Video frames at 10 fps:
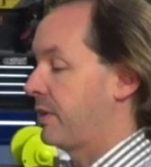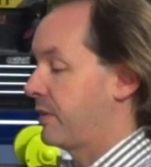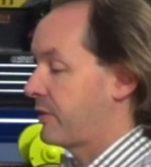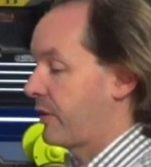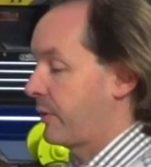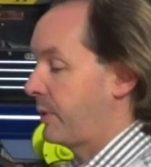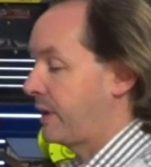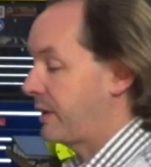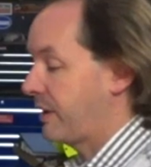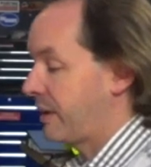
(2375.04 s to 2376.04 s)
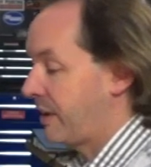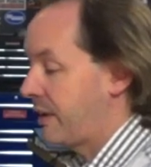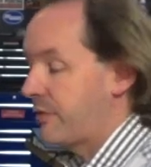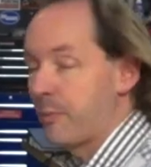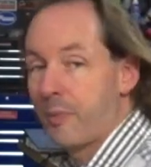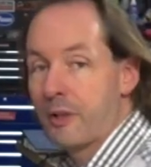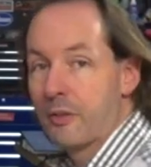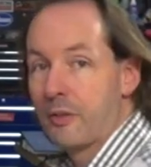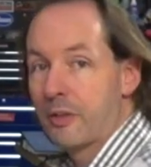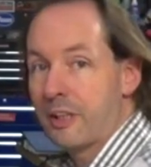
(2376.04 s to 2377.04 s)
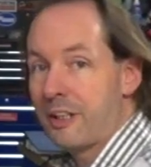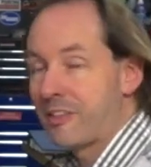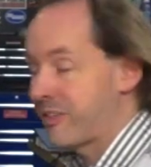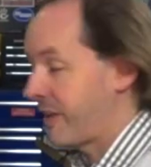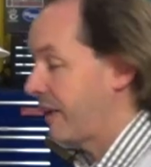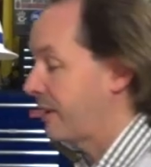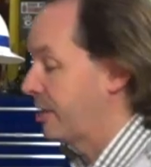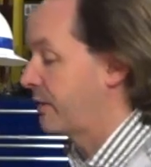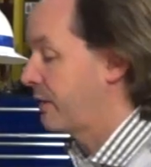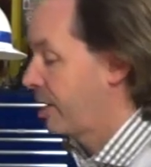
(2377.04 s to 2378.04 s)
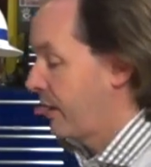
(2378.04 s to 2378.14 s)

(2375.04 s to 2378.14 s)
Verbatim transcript: so that we can get an even better look inside it.